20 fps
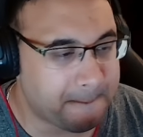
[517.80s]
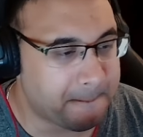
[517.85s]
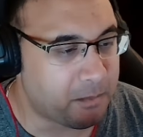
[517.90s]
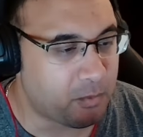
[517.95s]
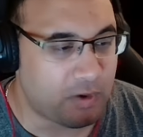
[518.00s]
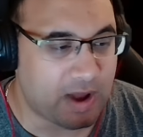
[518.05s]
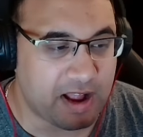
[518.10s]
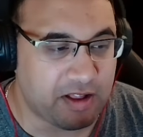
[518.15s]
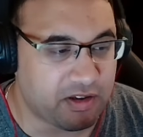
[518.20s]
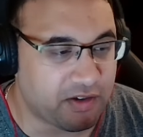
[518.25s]

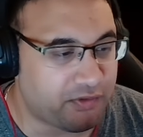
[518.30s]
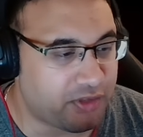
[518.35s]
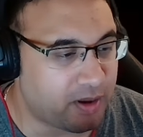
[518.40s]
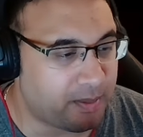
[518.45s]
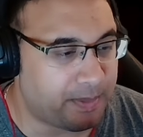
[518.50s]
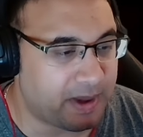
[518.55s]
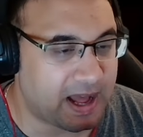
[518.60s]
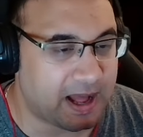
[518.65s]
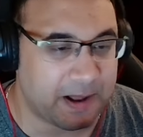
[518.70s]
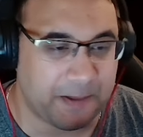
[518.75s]
right off the
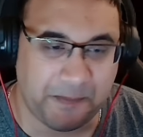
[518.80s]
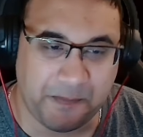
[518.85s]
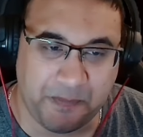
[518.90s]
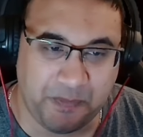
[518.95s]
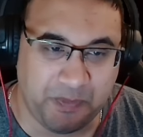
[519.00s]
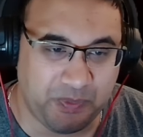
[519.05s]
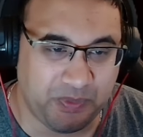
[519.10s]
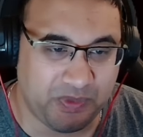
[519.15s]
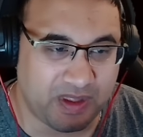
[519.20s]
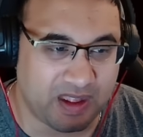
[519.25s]
bat,
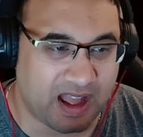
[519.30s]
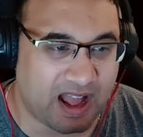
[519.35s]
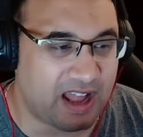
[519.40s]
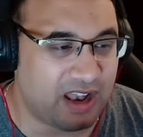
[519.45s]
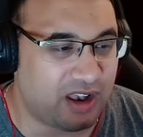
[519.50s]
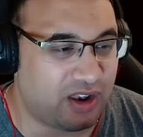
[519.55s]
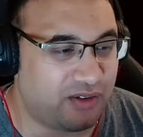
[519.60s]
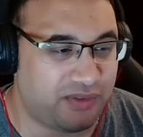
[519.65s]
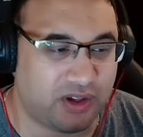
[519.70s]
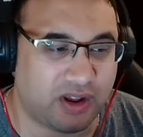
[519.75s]
I
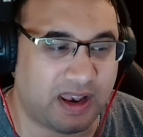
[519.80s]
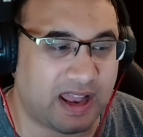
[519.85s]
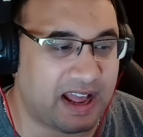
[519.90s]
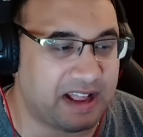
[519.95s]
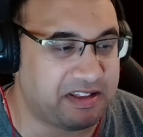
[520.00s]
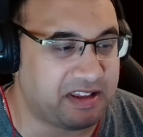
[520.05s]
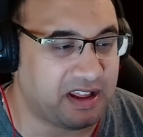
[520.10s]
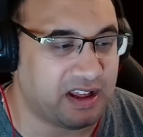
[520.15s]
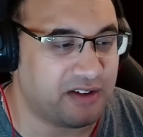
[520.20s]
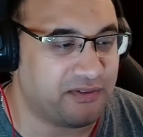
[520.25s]
love the
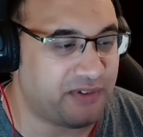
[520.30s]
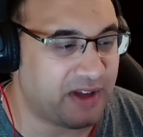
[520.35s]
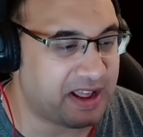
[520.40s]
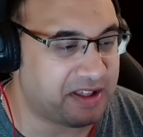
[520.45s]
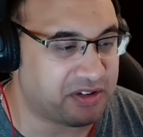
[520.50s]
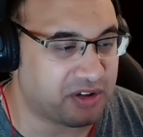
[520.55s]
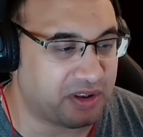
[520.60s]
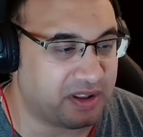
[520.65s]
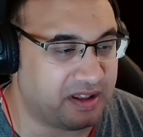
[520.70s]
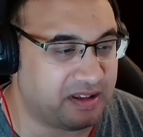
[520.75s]
lighting
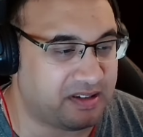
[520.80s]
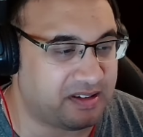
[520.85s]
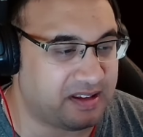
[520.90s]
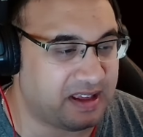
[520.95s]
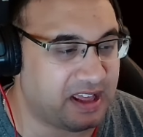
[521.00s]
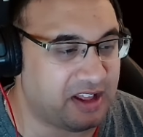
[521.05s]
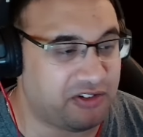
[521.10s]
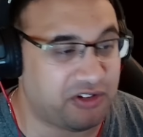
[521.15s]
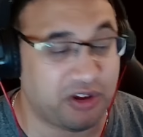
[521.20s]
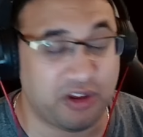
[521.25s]
effects on this
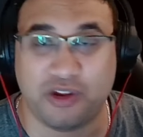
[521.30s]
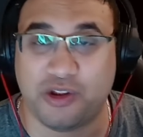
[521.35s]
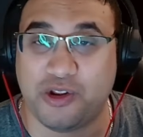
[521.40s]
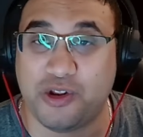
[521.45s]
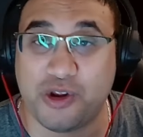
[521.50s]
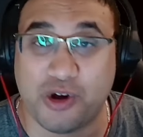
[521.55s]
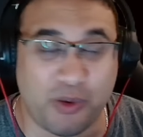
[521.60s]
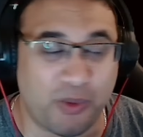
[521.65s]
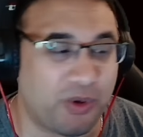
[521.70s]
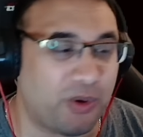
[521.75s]
stage. You
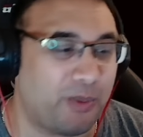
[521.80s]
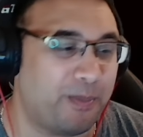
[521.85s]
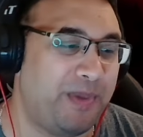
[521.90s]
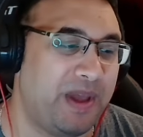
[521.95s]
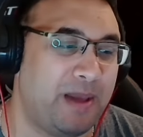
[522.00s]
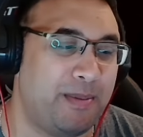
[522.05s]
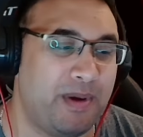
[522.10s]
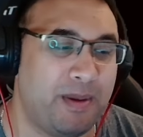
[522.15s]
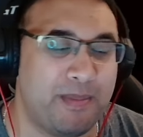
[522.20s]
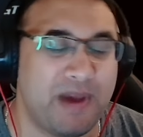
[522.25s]
know,
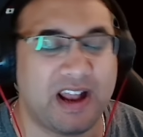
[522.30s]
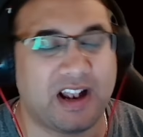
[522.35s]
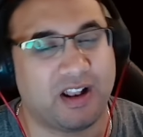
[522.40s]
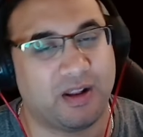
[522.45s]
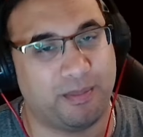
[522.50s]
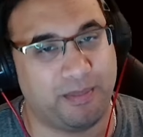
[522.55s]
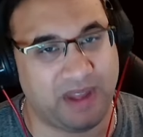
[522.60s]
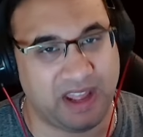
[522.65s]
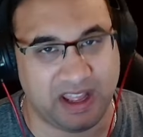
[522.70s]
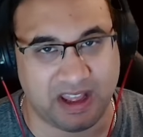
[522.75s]
Baby Metal
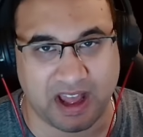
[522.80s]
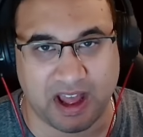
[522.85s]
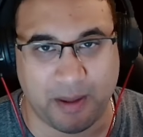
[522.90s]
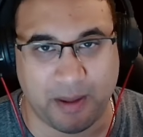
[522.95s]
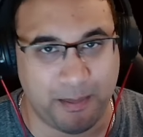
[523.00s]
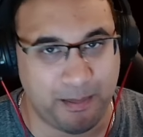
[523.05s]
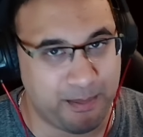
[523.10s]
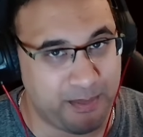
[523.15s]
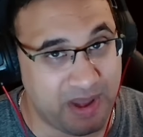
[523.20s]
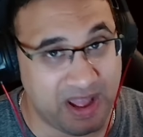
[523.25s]
make
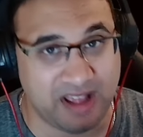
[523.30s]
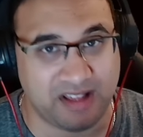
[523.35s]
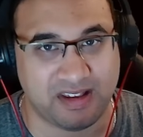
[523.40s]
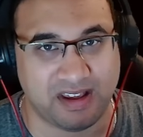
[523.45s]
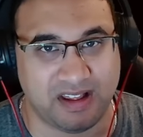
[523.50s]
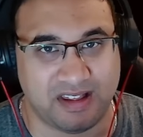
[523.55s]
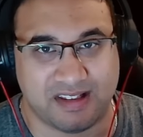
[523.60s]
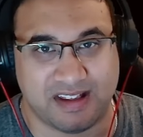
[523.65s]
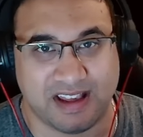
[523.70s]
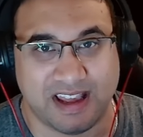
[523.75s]

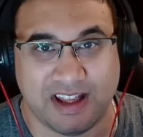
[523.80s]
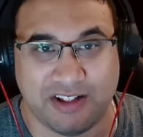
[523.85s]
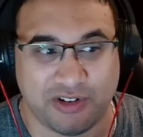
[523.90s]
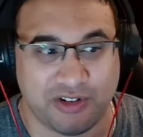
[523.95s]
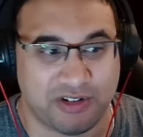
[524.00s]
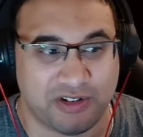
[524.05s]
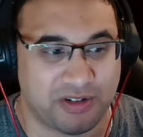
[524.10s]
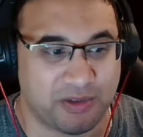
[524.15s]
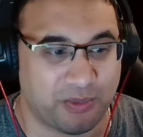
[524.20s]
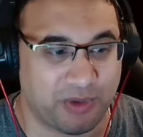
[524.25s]
amazing
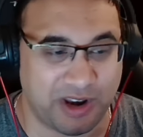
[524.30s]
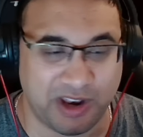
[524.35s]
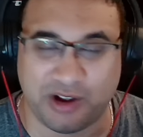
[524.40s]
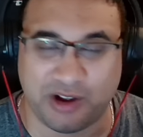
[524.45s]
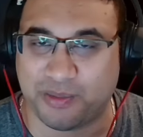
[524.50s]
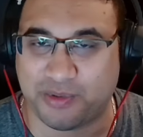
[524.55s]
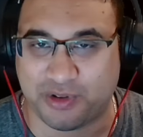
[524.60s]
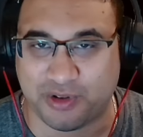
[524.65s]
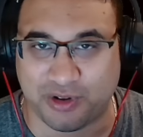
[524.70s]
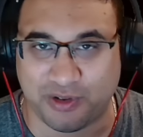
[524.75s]
stages when it
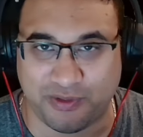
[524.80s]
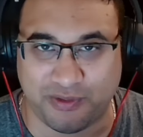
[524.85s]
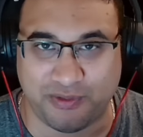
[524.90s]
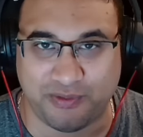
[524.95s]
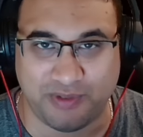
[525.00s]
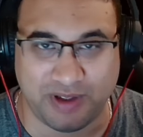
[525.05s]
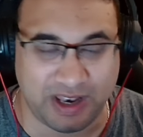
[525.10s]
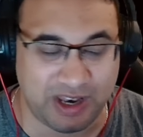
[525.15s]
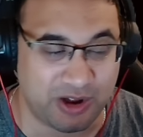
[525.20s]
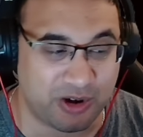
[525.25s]
comes to
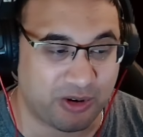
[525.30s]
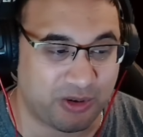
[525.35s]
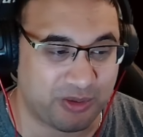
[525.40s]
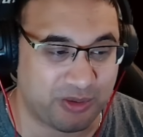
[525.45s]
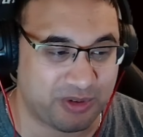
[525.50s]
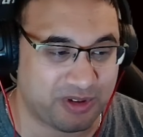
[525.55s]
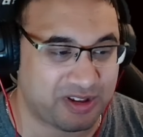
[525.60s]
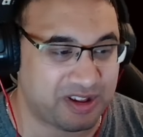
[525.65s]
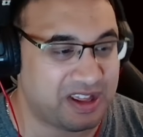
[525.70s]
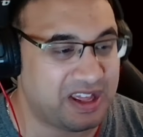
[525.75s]

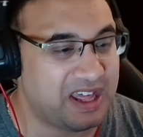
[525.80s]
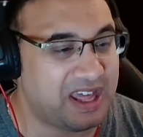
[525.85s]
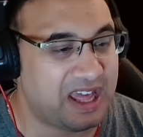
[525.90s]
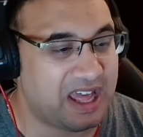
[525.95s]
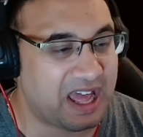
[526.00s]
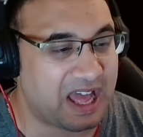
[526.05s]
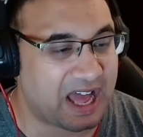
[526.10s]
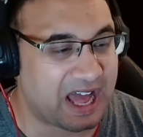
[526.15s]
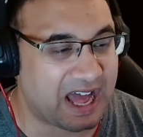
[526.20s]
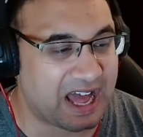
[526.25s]
videos,
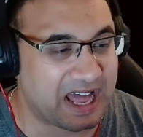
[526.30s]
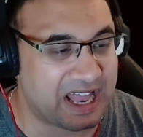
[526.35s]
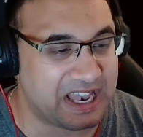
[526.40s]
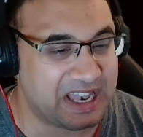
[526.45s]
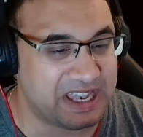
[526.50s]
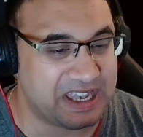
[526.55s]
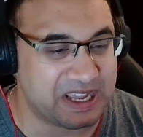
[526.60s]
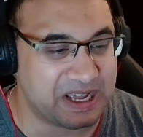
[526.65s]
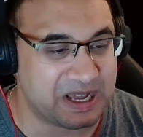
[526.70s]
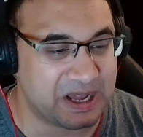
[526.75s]

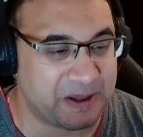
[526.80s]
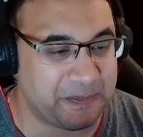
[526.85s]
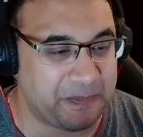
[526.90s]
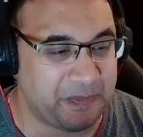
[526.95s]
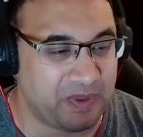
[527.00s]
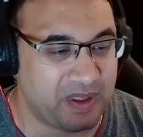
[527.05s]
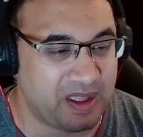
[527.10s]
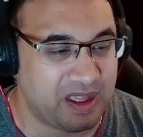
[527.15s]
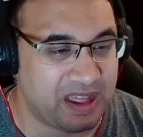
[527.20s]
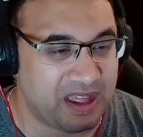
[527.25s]
and um,